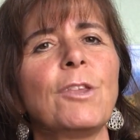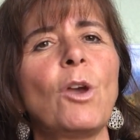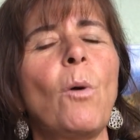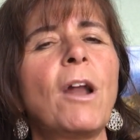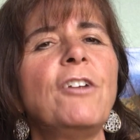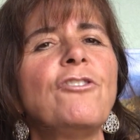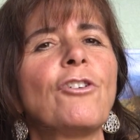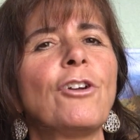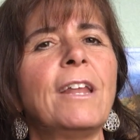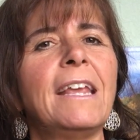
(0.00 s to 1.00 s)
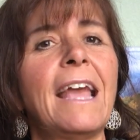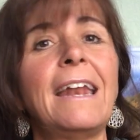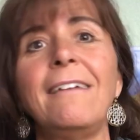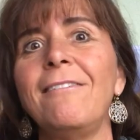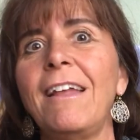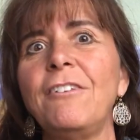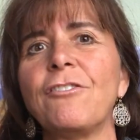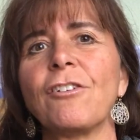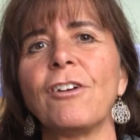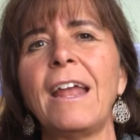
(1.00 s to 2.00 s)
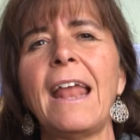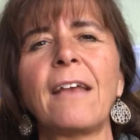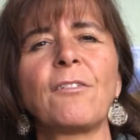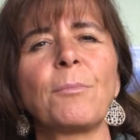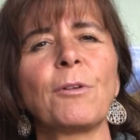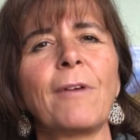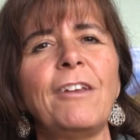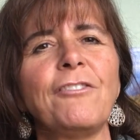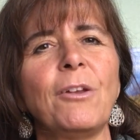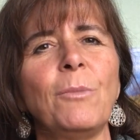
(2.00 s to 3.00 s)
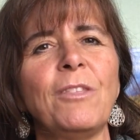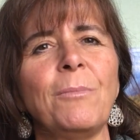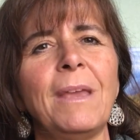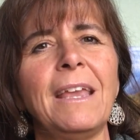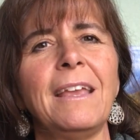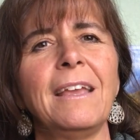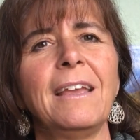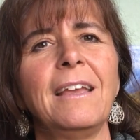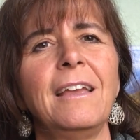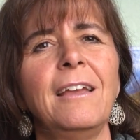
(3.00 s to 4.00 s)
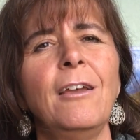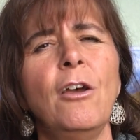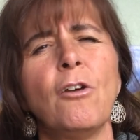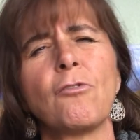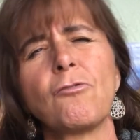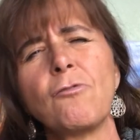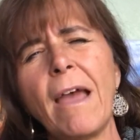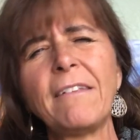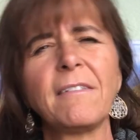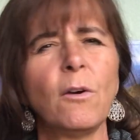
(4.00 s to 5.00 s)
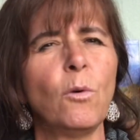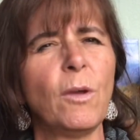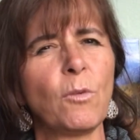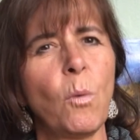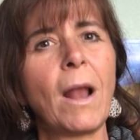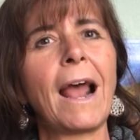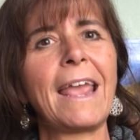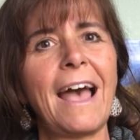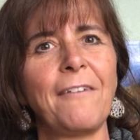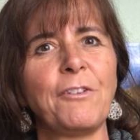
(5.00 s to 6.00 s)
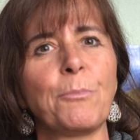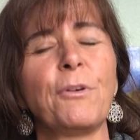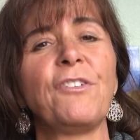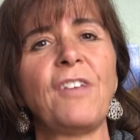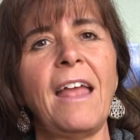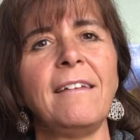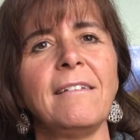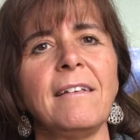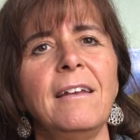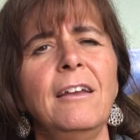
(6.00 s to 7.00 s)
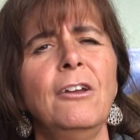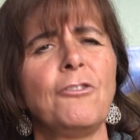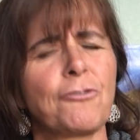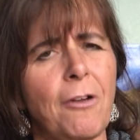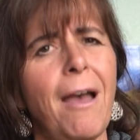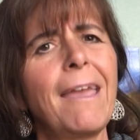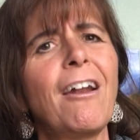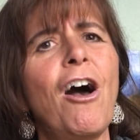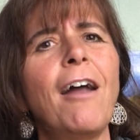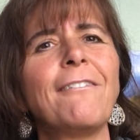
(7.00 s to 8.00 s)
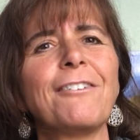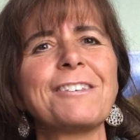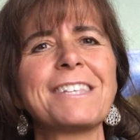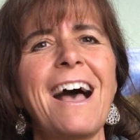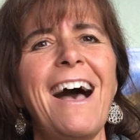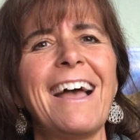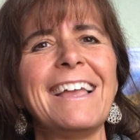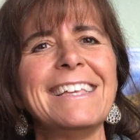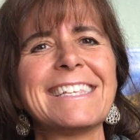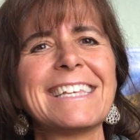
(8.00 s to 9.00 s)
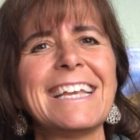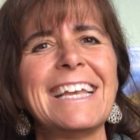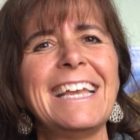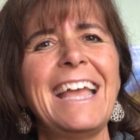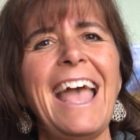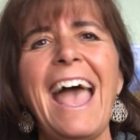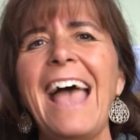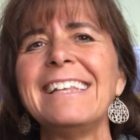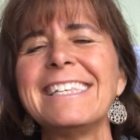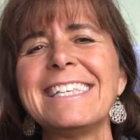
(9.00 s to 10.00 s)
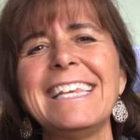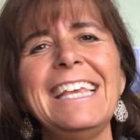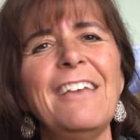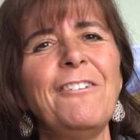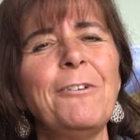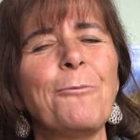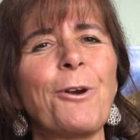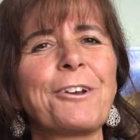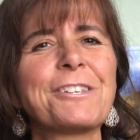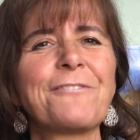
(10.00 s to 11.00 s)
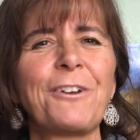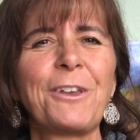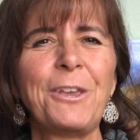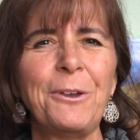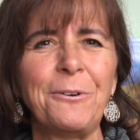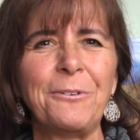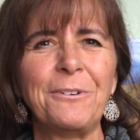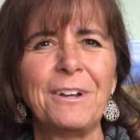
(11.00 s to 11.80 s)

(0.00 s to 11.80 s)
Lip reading: Go on a journey, an adventure, an exploration with me. Wrestle with what I have to present. Try it on for size and see if it works for you.